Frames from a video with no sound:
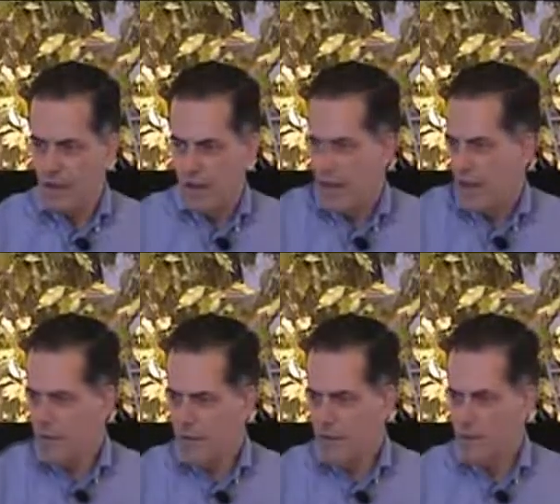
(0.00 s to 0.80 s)

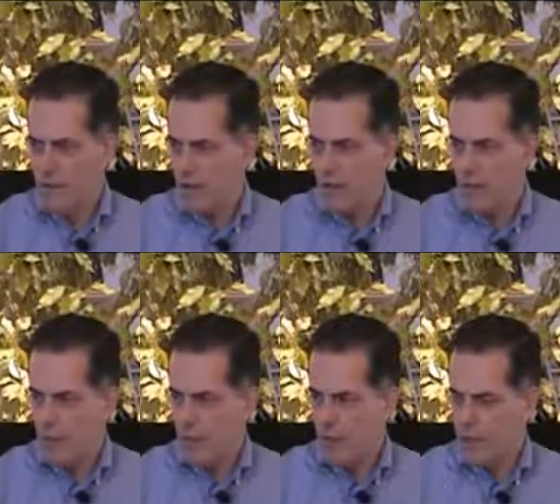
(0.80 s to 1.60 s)
Yeah, because they
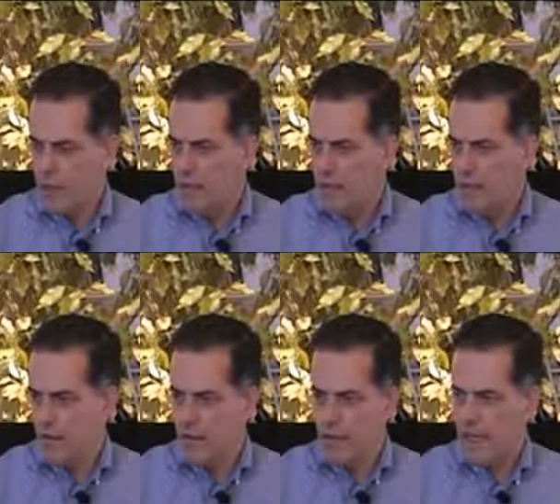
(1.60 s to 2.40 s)
might bleed
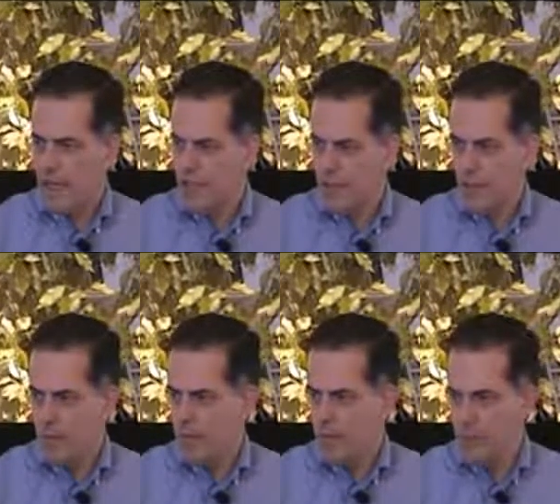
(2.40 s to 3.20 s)
occasionally.
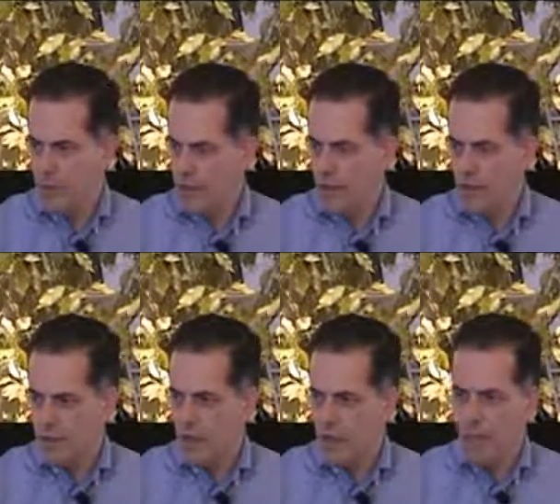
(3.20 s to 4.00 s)
Maybe they're not bleeding
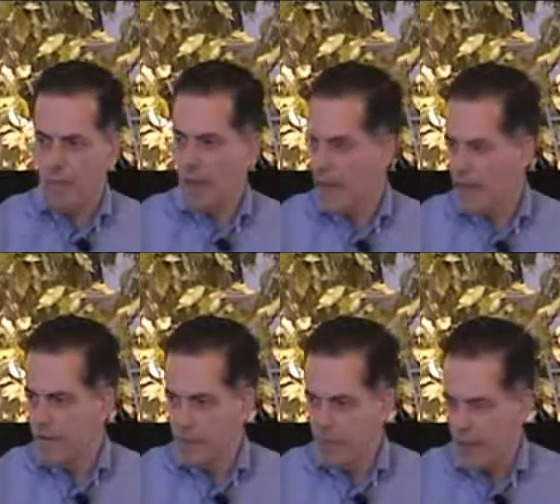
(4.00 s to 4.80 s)
all the time. I'm not
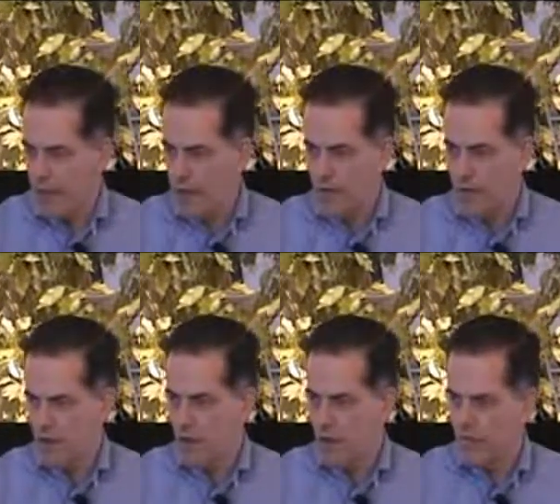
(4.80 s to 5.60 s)
having any pain or
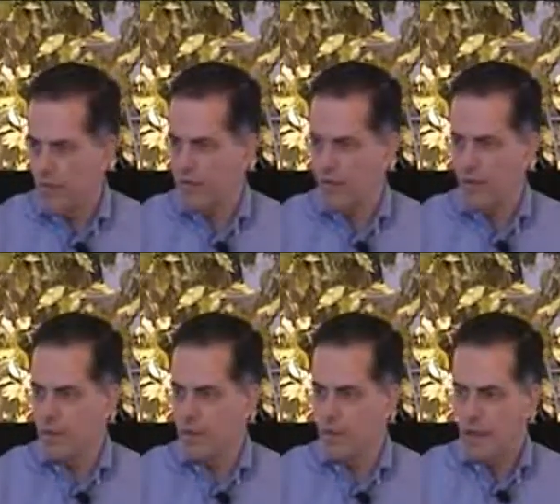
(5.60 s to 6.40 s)
discomfort
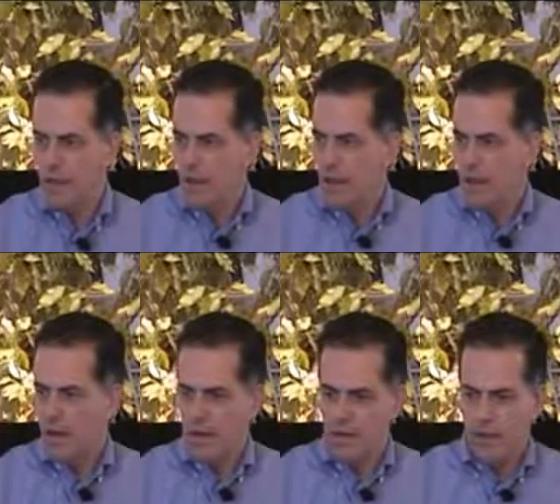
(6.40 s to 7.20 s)
from it.
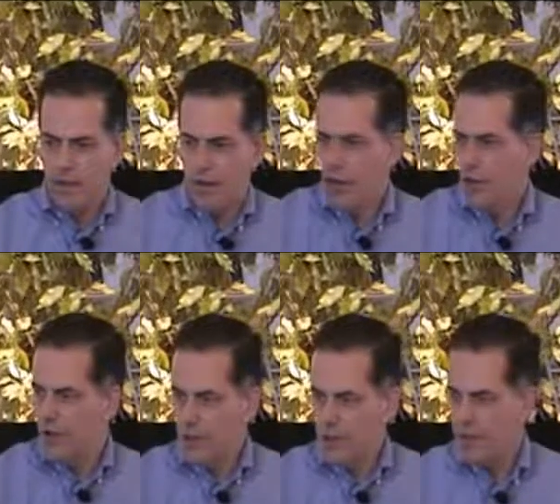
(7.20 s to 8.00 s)
I go
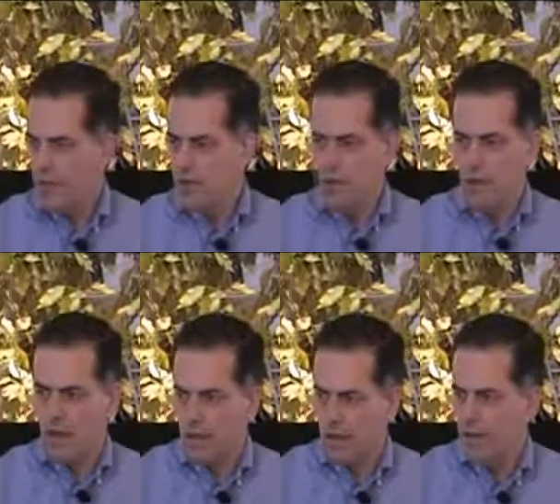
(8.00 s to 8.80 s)
to the dentist. They
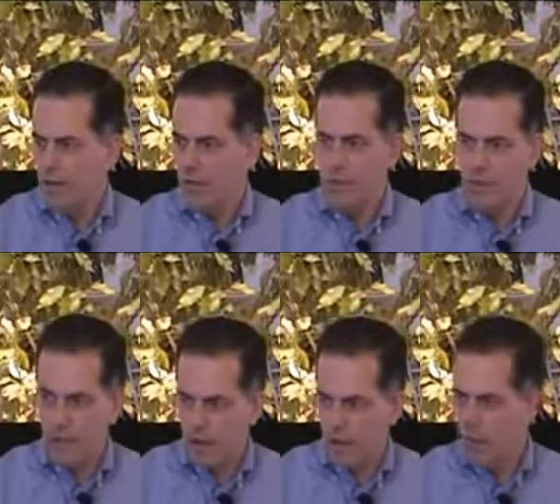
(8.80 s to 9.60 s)
clean them. They
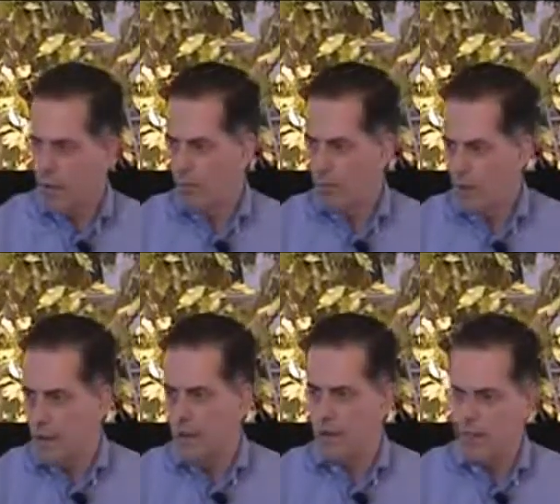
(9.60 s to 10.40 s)
say you get a little bit of
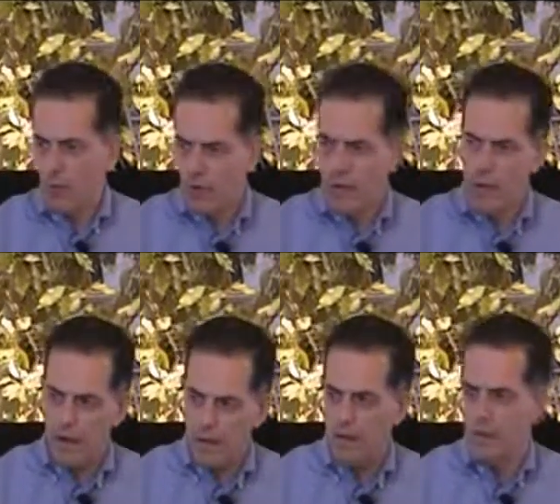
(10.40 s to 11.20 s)
bleeding. Don't worry
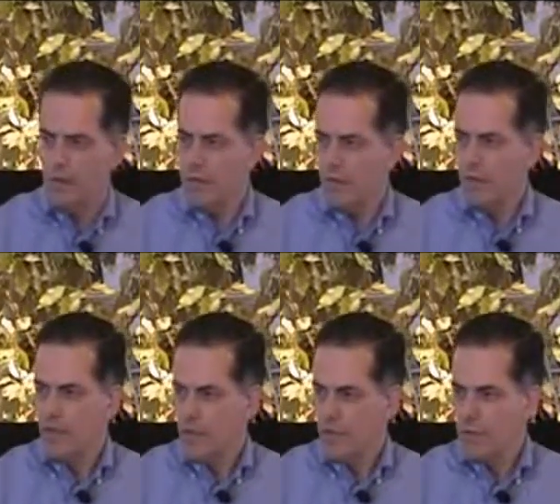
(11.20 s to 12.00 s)
about it.
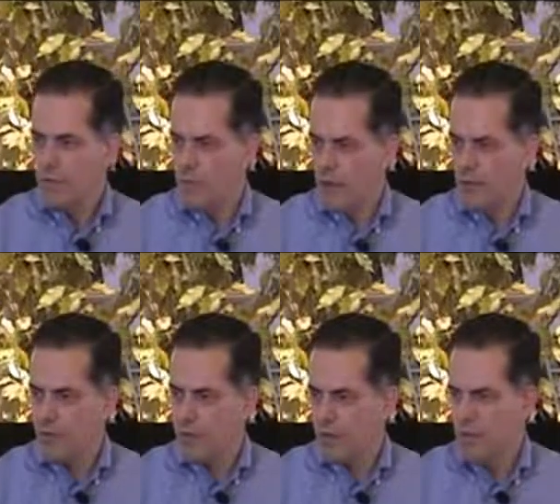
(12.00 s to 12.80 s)
Use some
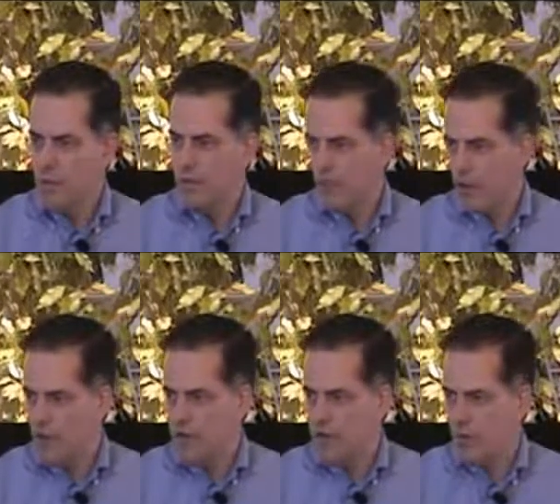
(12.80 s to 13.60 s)
mouth rinse. Maybe
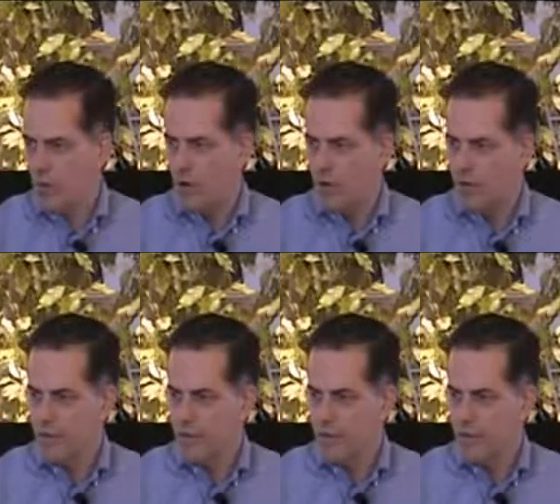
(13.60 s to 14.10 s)
floss them more often.